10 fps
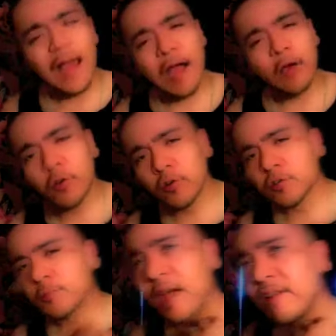Out goes
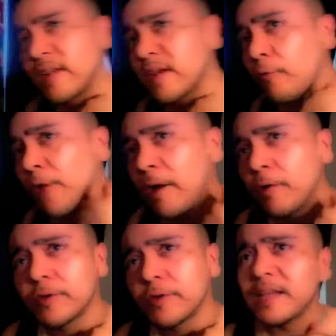Pavlik,
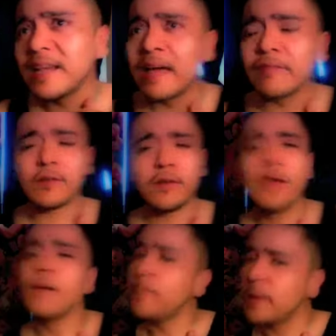round 11.
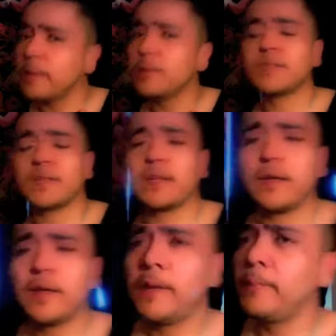maybe 10.
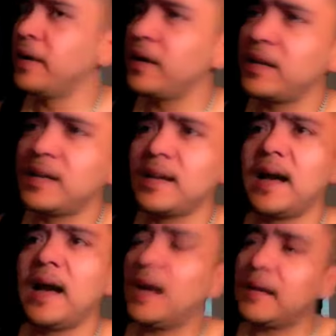But
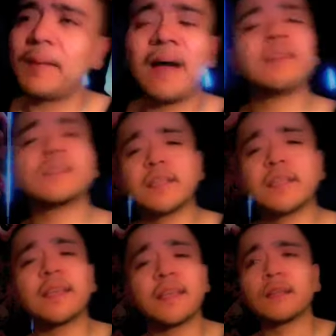Pavlik's gonna
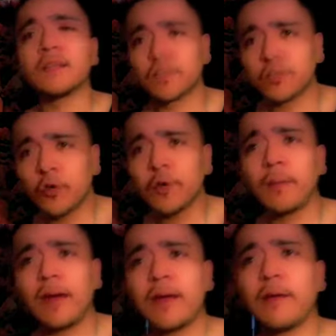get destroyed by